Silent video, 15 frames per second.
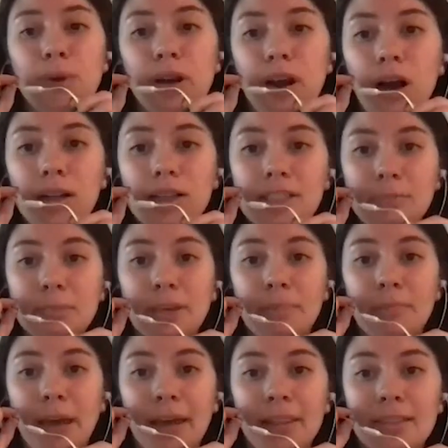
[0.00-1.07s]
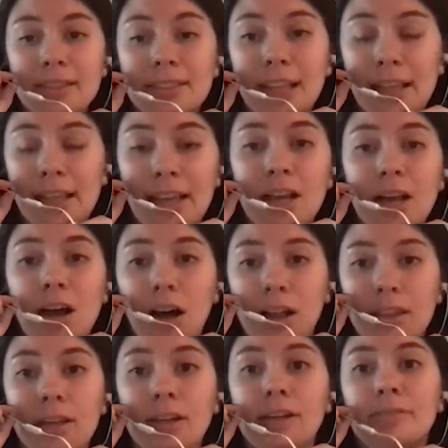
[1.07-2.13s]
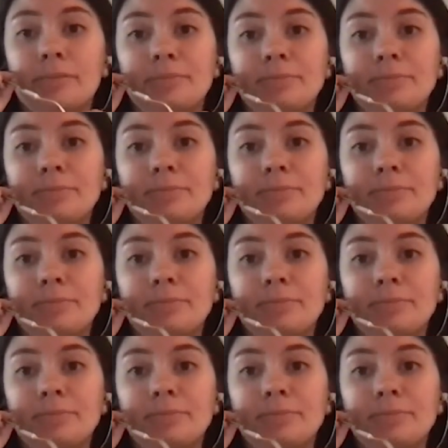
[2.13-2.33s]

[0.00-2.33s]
went on to be a best selling author.